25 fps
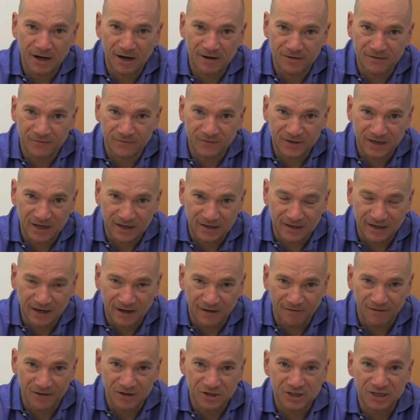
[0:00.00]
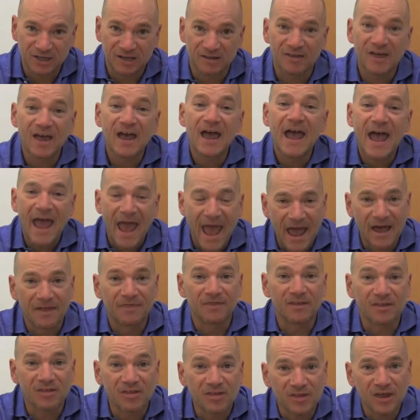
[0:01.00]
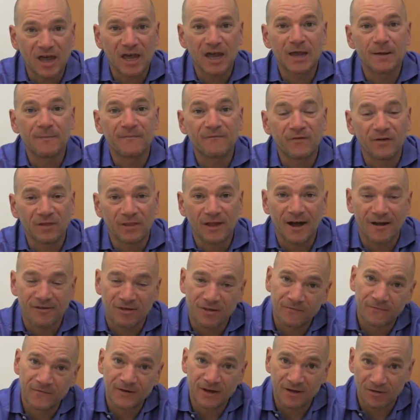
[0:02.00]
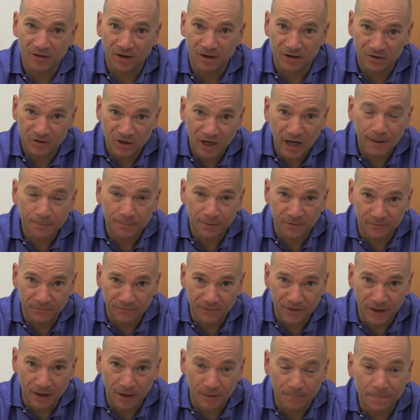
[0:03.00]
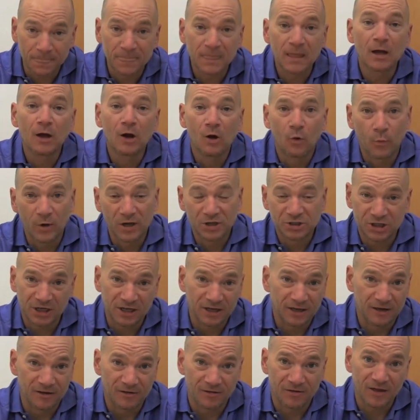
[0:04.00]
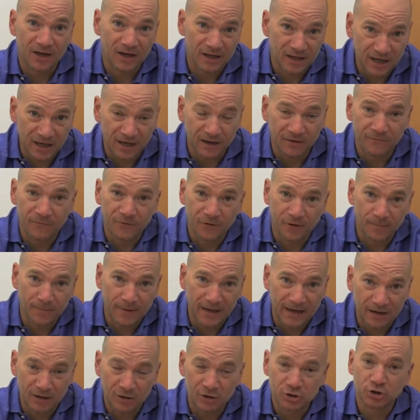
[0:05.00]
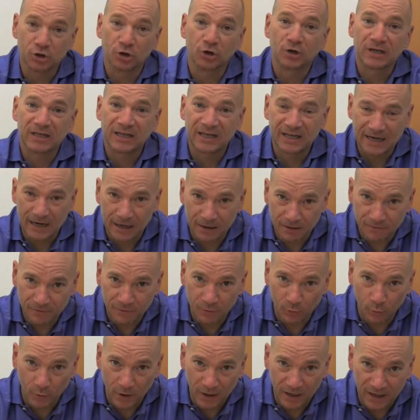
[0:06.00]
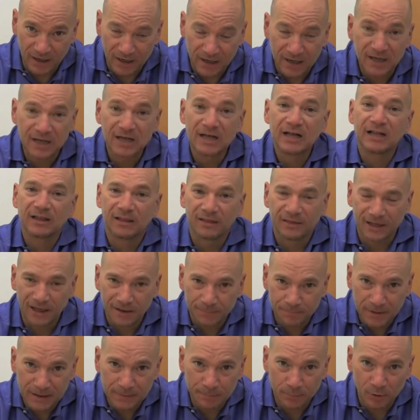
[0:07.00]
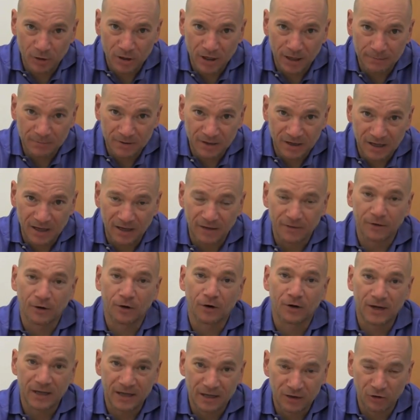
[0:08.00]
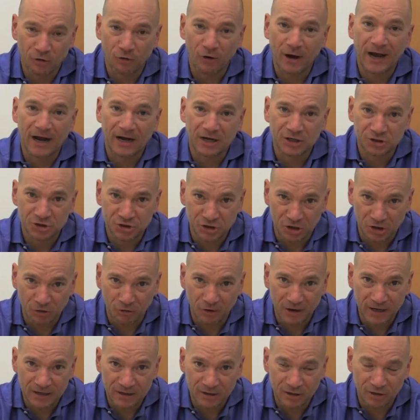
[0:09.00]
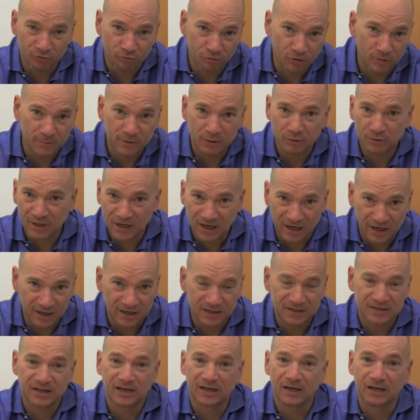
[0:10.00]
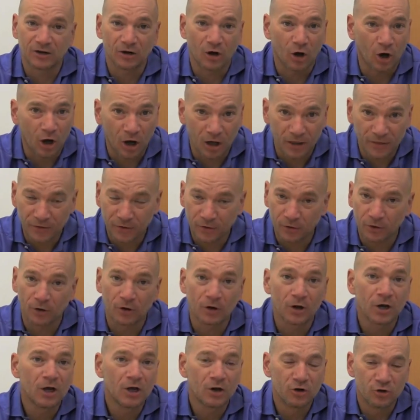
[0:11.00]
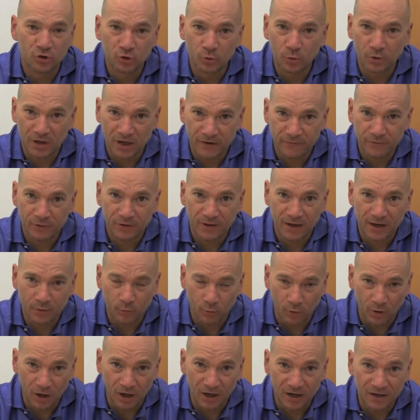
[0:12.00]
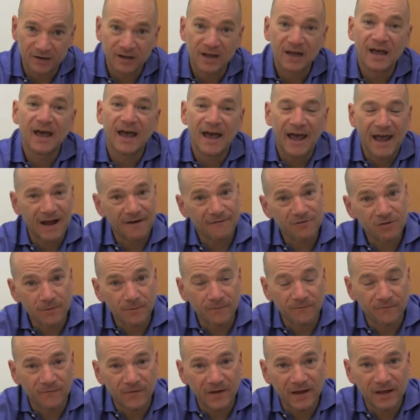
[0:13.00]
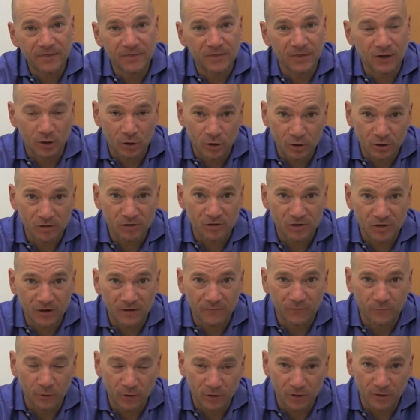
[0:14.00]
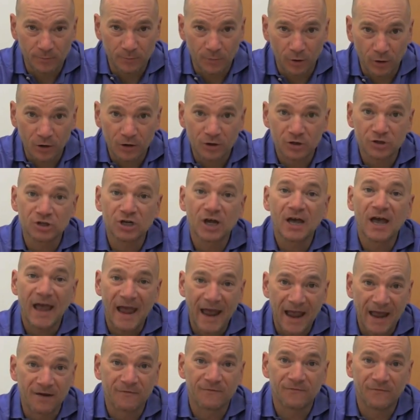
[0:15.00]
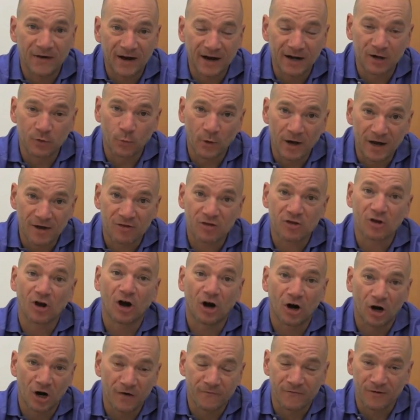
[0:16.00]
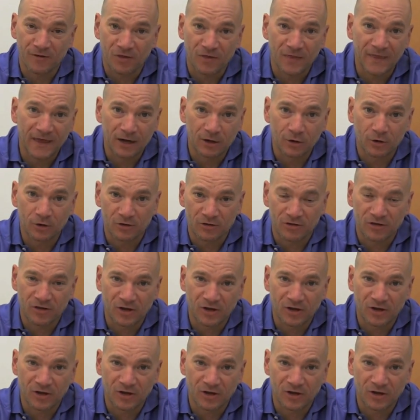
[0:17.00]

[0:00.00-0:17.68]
kinds of technologies and the same philosophies on top of them, which is, again, for the manager, get out of the way, let people come together, interact, generate, contribute content, author, do whatever they want, have some faith that good stuff will emerge, and find ways to harvest that good